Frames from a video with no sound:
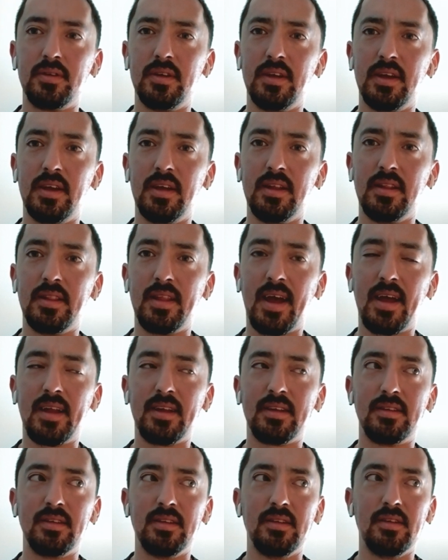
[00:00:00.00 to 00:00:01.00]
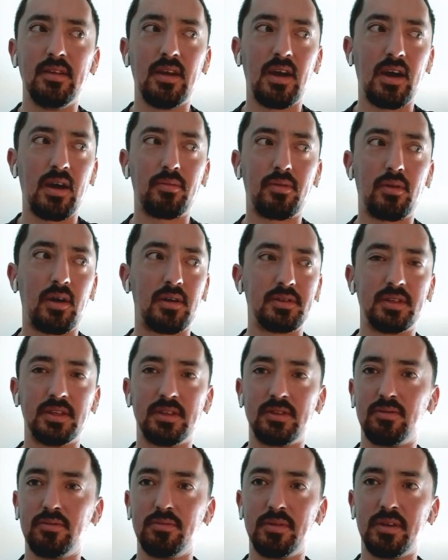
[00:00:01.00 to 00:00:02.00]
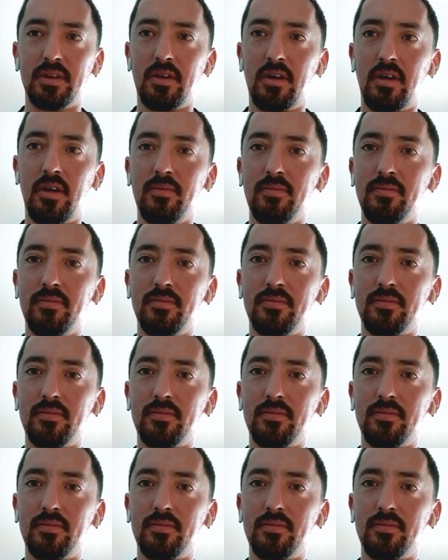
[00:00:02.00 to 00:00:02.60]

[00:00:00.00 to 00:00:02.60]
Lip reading: and that did not process with me at all.